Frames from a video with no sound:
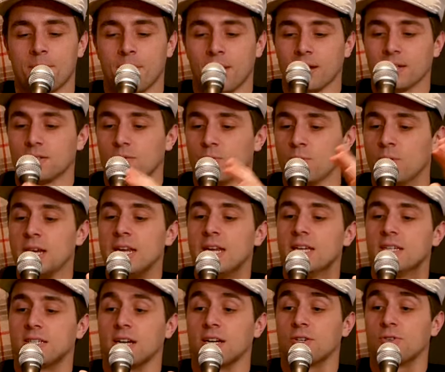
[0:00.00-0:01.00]
But we need
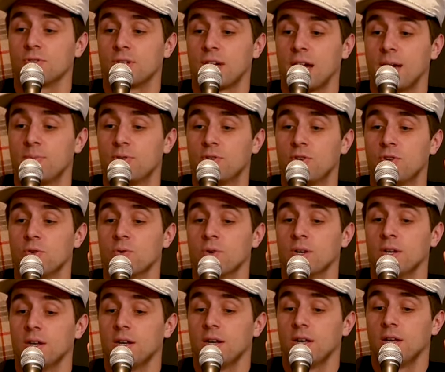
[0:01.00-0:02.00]
to schedule time to do
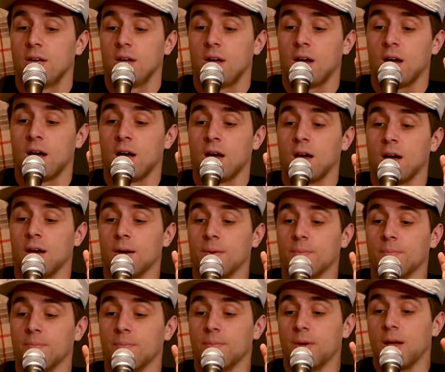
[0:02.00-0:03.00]
it. And
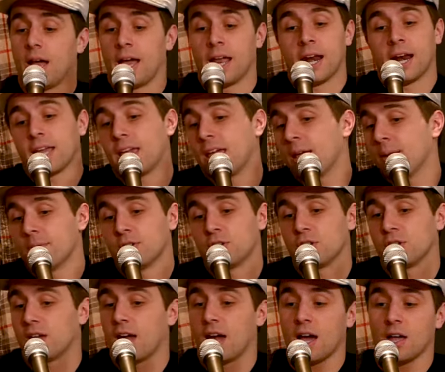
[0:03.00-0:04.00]
I can't
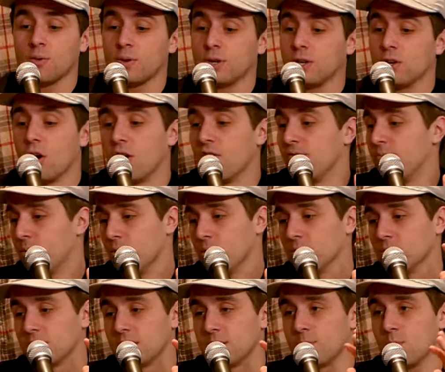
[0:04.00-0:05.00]
mention Callaway golf
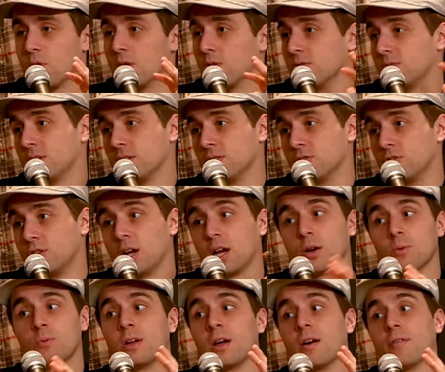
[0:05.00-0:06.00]
poles anymore. I was telling
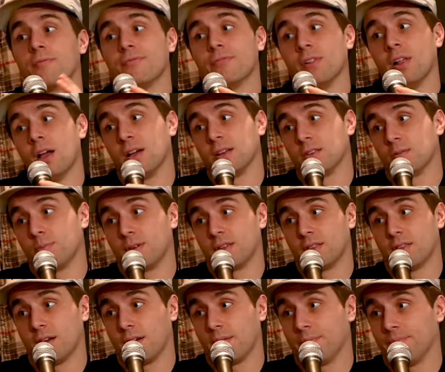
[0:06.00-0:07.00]
Jack, we got flagged
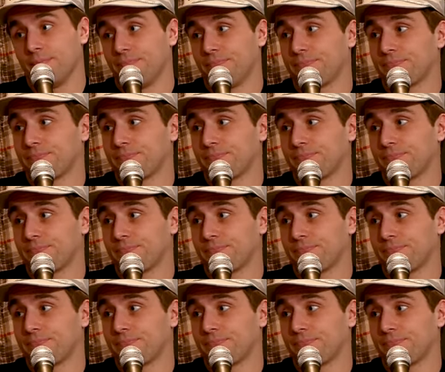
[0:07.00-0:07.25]
big time.